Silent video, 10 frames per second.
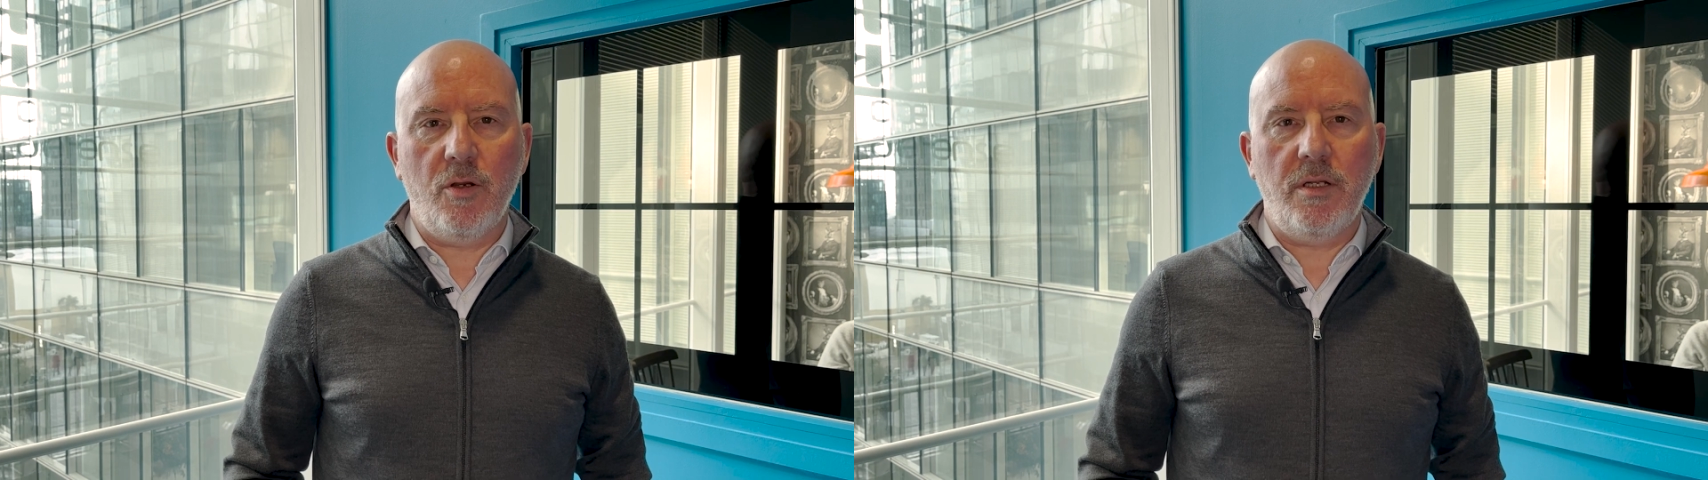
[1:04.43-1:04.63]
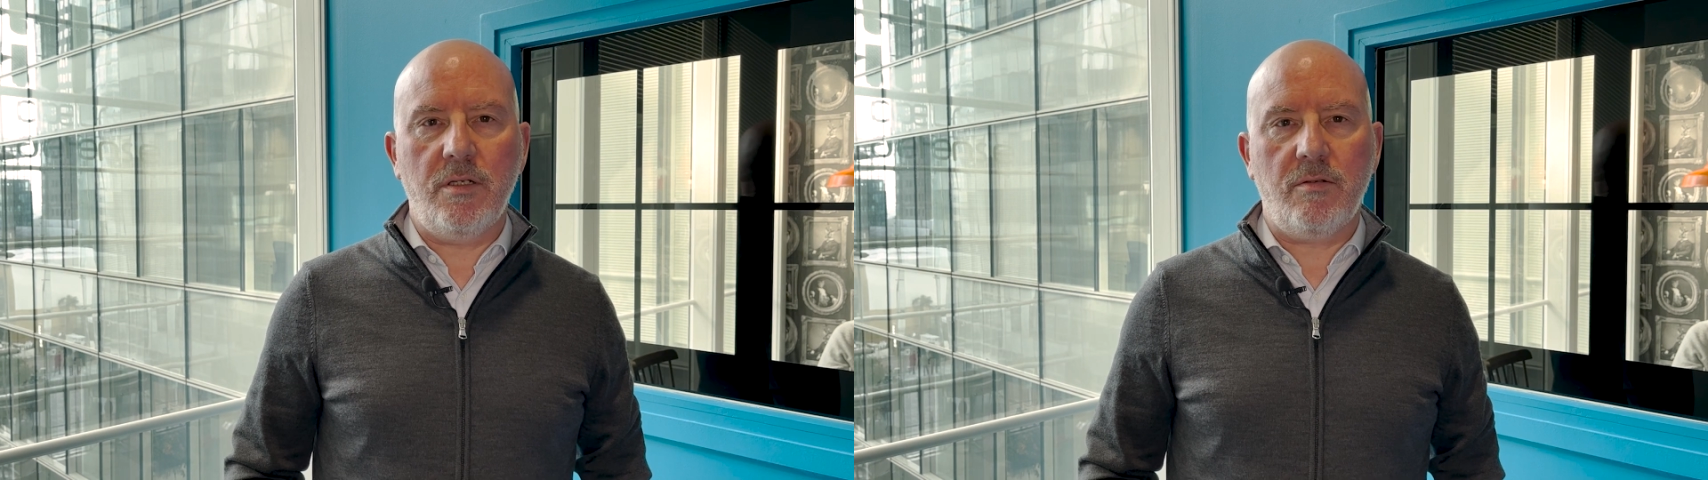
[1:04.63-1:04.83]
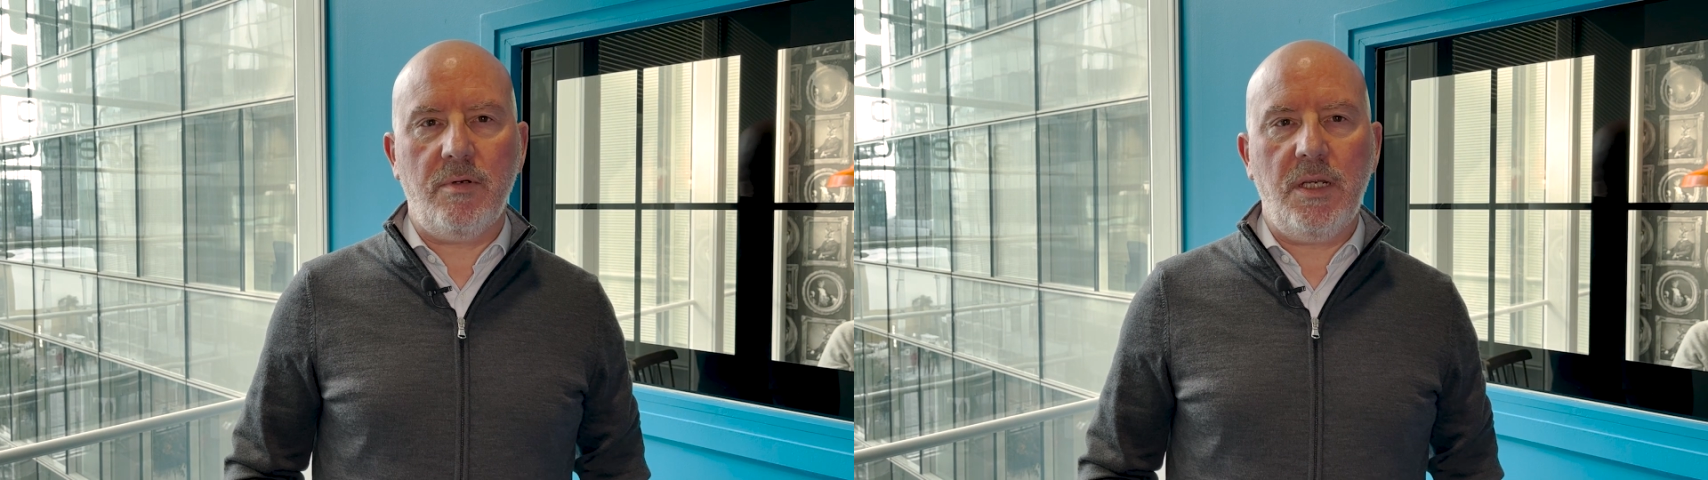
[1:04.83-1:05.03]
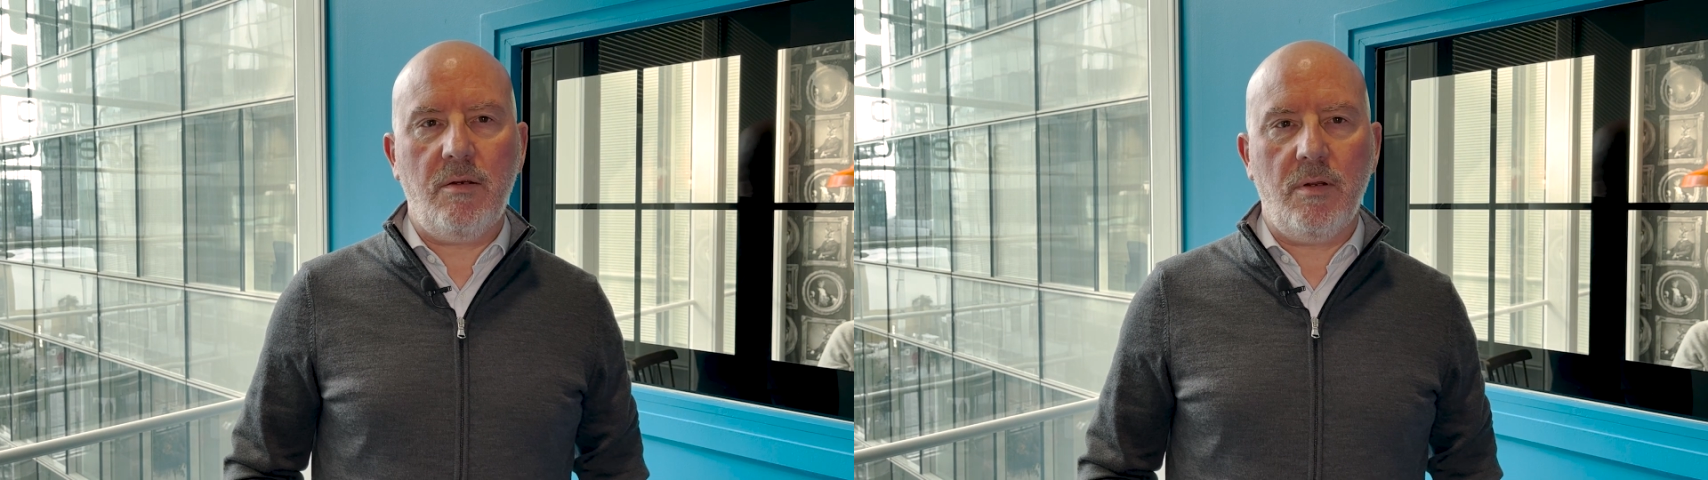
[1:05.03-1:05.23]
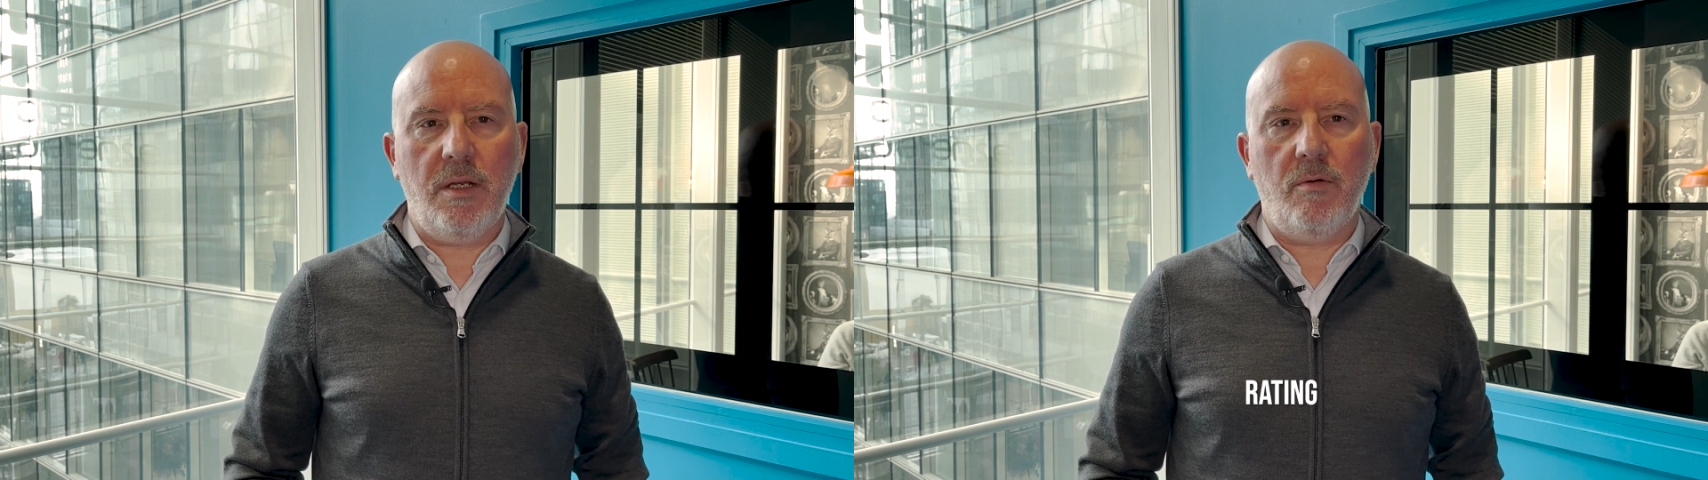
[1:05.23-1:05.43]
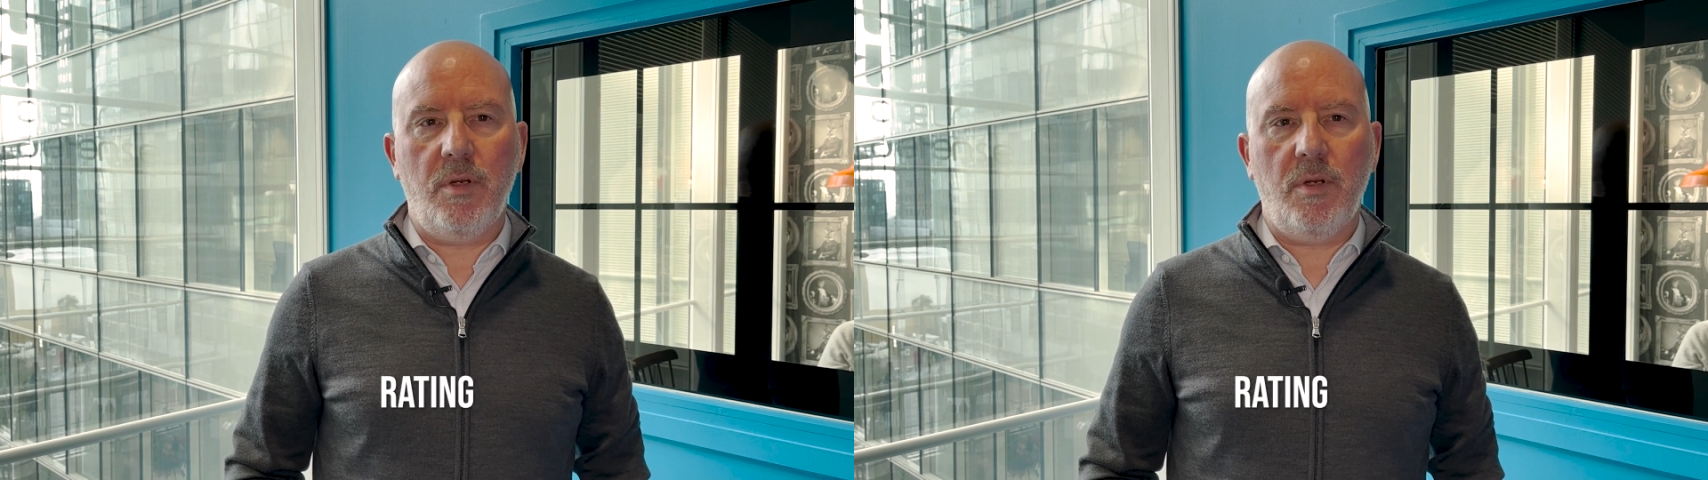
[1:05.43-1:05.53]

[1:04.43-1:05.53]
industry, credit